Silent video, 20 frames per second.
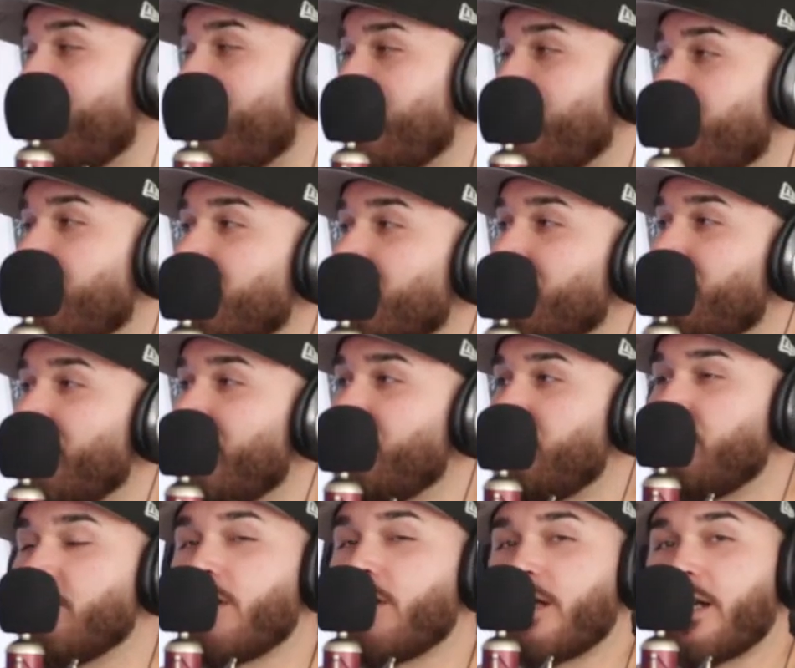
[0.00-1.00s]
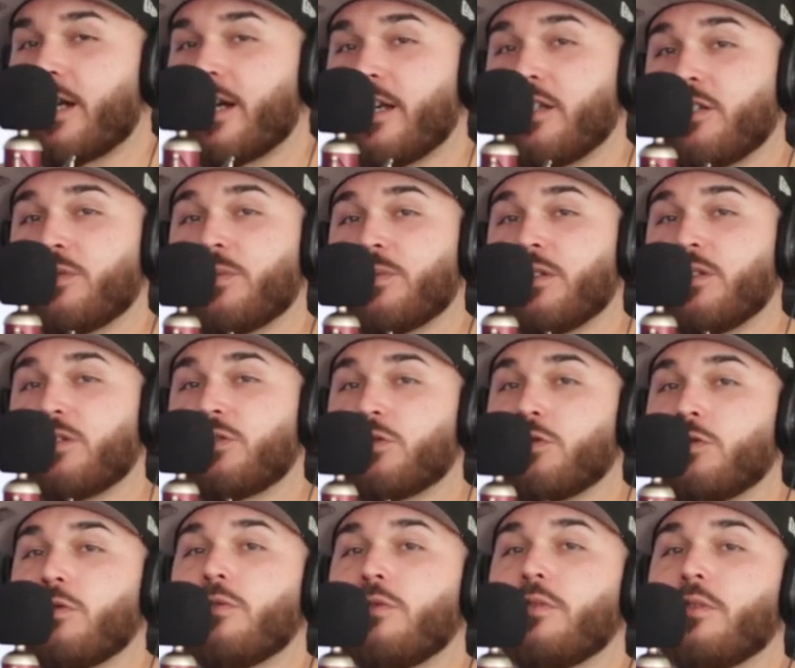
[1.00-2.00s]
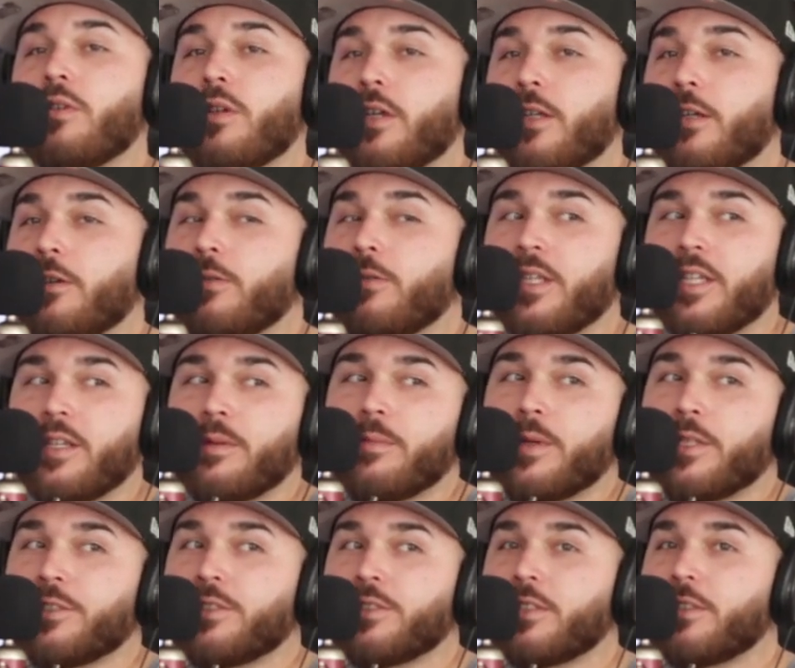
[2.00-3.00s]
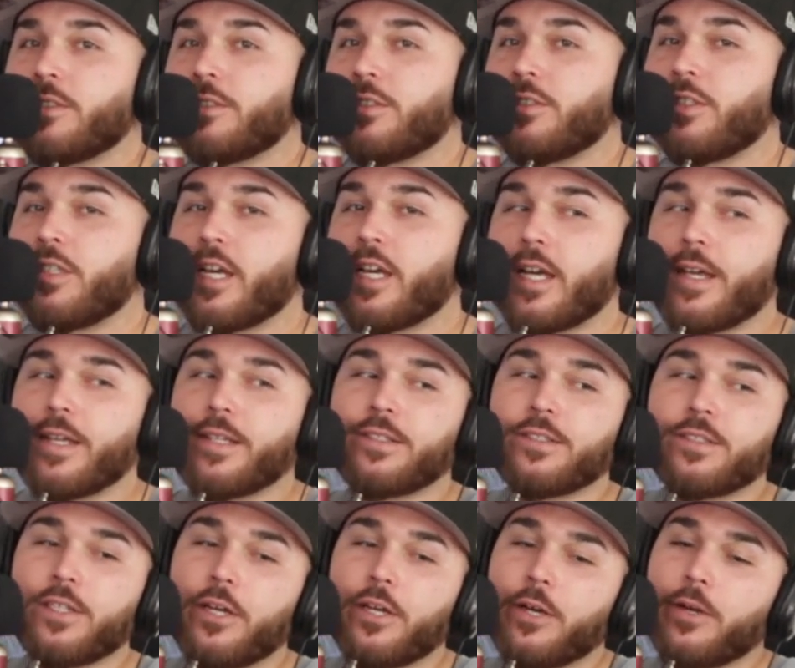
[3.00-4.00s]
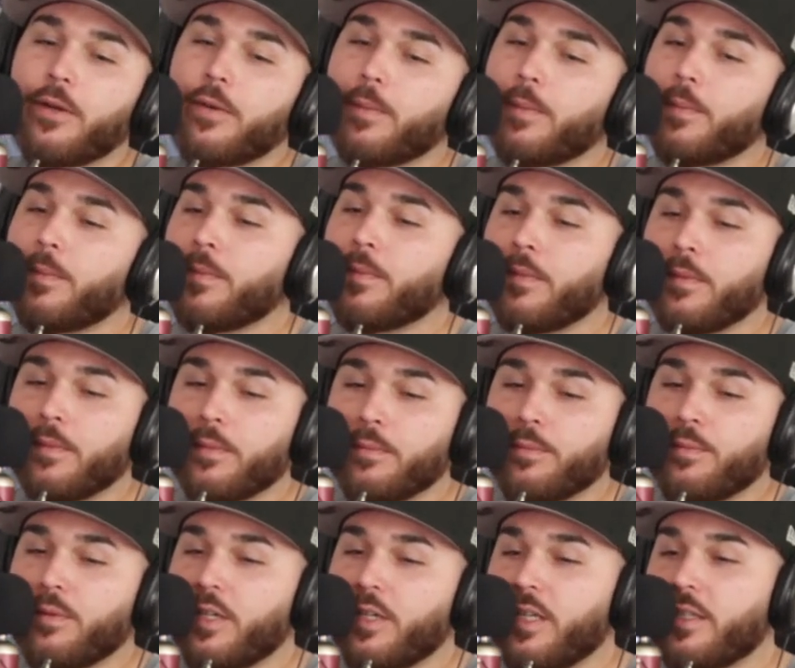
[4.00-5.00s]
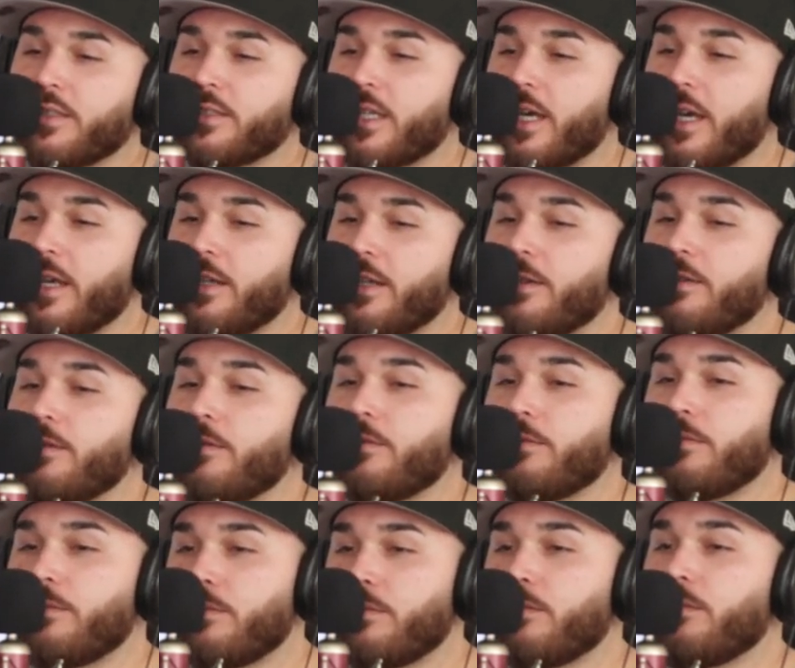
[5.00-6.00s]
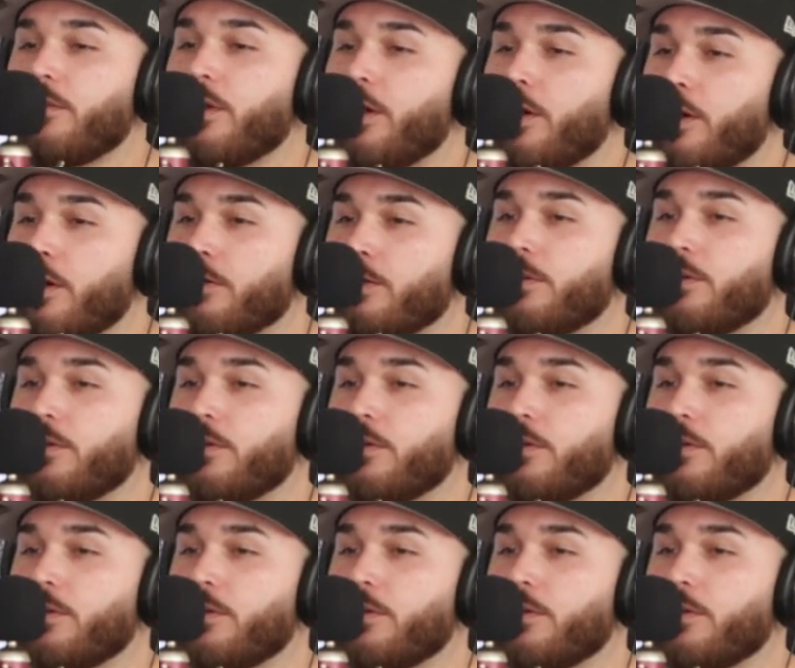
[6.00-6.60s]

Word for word: about to get on Patreon, guys, pretty soon. I know we keep mentioning it to you guys. Um, pretty excited. You know, yeah,